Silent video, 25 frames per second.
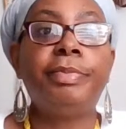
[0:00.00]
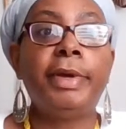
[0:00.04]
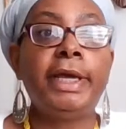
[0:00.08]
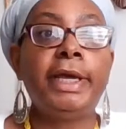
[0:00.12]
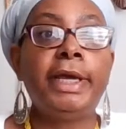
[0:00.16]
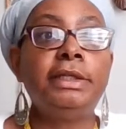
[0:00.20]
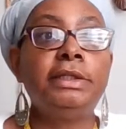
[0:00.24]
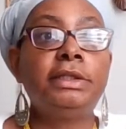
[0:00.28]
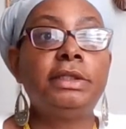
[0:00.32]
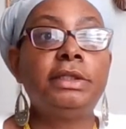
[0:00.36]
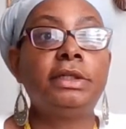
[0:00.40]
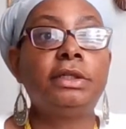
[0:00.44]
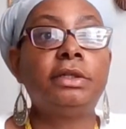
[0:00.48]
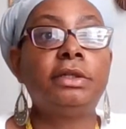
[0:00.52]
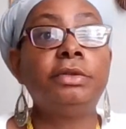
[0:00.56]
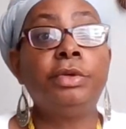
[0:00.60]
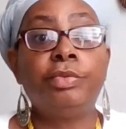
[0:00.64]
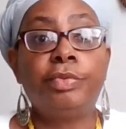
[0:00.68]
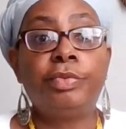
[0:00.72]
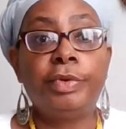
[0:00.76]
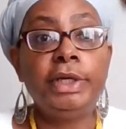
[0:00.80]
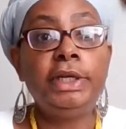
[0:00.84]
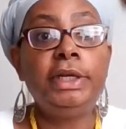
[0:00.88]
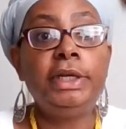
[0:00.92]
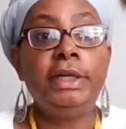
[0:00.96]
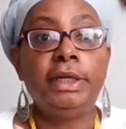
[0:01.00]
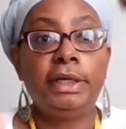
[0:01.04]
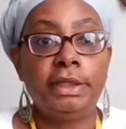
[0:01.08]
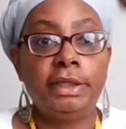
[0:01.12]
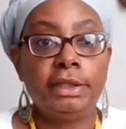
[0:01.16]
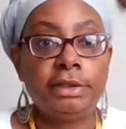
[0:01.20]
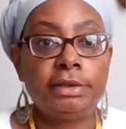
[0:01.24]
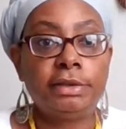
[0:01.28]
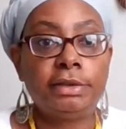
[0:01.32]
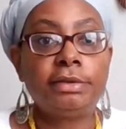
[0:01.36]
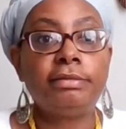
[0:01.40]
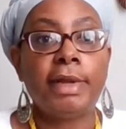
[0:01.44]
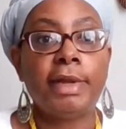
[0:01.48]
the reading
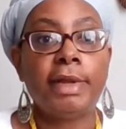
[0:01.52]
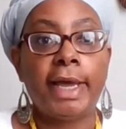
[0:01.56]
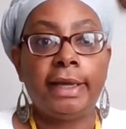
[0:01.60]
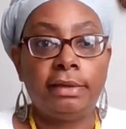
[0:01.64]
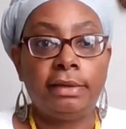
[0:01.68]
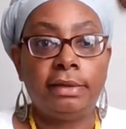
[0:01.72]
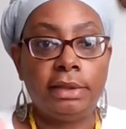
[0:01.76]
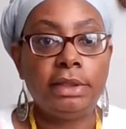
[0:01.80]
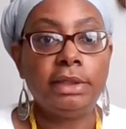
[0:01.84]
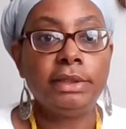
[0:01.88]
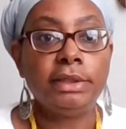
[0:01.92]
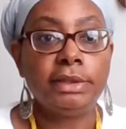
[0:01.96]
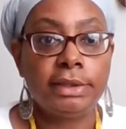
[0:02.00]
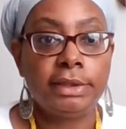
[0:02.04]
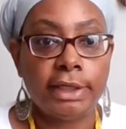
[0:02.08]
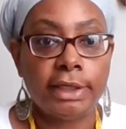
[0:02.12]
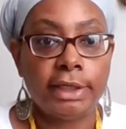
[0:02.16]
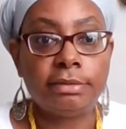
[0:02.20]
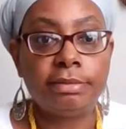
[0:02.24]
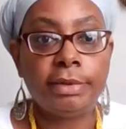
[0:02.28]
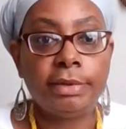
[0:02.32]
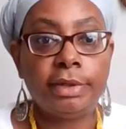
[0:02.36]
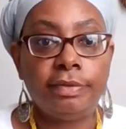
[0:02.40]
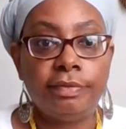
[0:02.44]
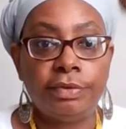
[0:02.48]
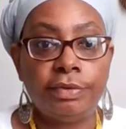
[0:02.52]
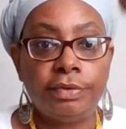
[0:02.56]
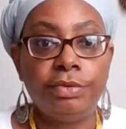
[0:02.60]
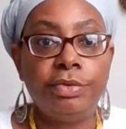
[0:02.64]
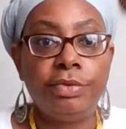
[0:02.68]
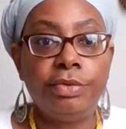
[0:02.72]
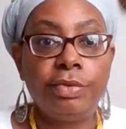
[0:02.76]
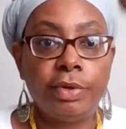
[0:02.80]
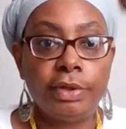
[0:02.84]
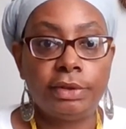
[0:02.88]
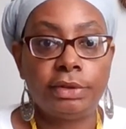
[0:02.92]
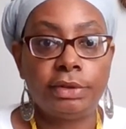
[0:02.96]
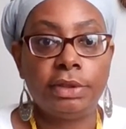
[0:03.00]
is like the assessment of you
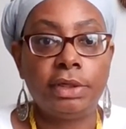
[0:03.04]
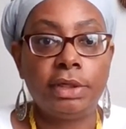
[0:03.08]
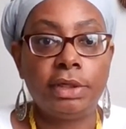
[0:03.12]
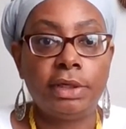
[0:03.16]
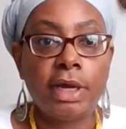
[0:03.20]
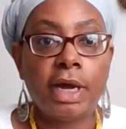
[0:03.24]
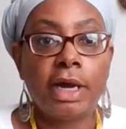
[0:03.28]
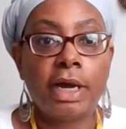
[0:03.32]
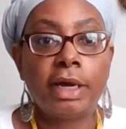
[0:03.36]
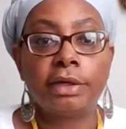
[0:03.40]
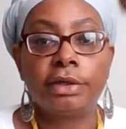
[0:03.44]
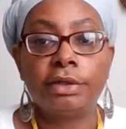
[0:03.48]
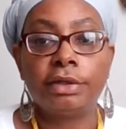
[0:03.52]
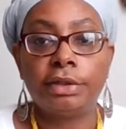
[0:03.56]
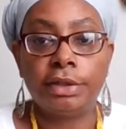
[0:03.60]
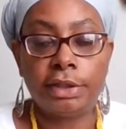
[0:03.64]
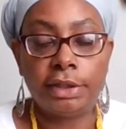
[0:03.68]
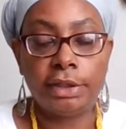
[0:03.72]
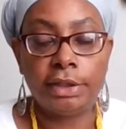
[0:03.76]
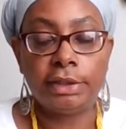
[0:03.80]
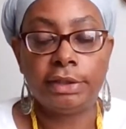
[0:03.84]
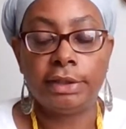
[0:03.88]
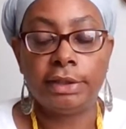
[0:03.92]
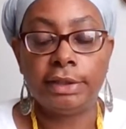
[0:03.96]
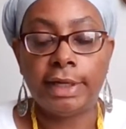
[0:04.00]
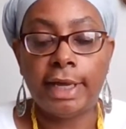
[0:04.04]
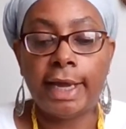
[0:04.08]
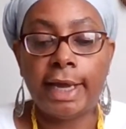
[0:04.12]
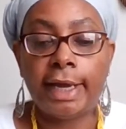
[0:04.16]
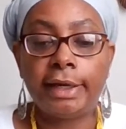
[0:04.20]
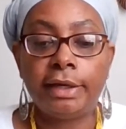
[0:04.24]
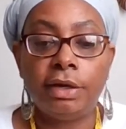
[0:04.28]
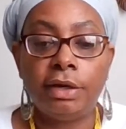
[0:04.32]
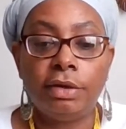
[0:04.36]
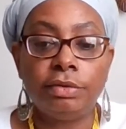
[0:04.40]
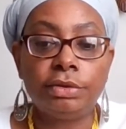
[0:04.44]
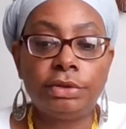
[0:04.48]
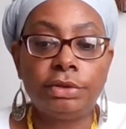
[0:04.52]
going to the doctor to get the
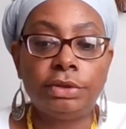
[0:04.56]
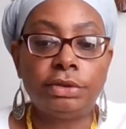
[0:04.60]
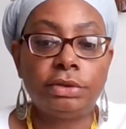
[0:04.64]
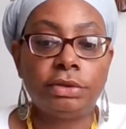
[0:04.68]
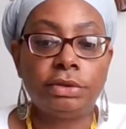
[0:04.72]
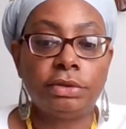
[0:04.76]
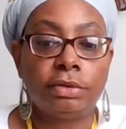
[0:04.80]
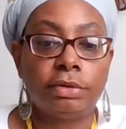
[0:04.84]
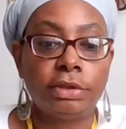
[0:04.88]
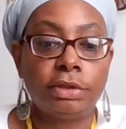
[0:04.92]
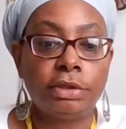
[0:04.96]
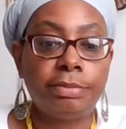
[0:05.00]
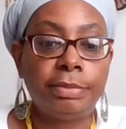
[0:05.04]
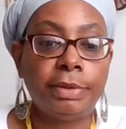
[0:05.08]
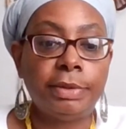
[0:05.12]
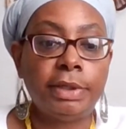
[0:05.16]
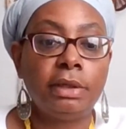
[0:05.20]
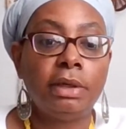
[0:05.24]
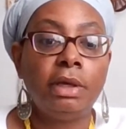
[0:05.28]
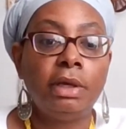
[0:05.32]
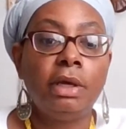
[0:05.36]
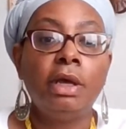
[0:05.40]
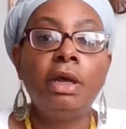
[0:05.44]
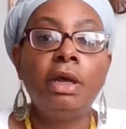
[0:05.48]
diagnosis, so to speak.